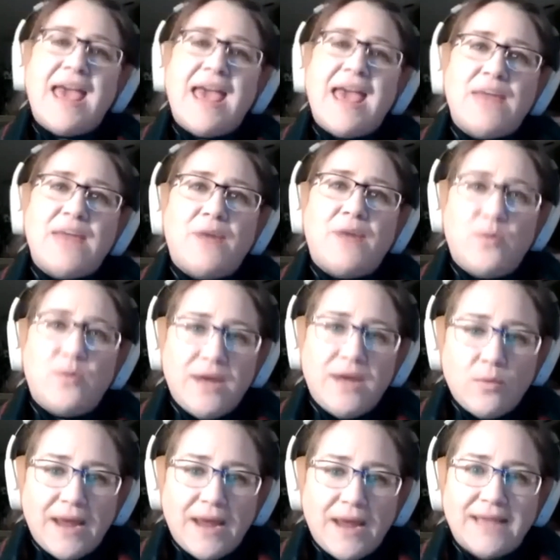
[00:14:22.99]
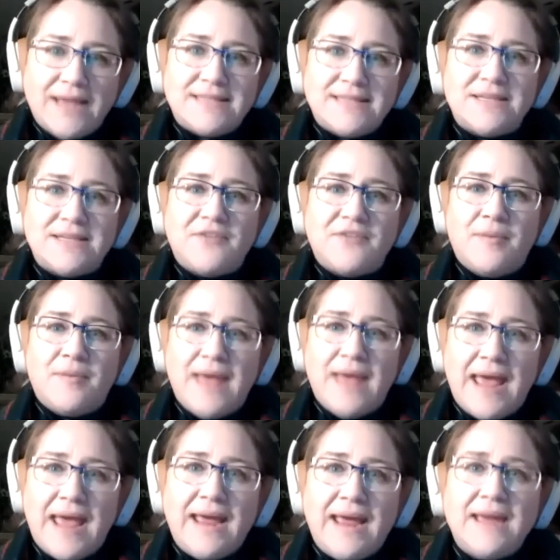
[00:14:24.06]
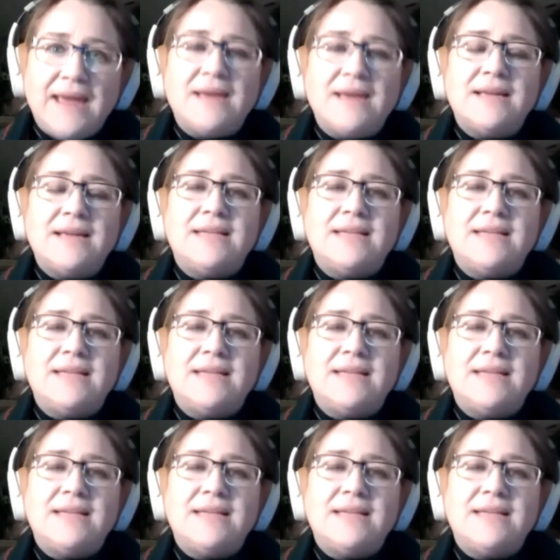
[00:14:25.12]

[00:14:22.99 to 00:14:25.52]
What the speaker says: And when we race from A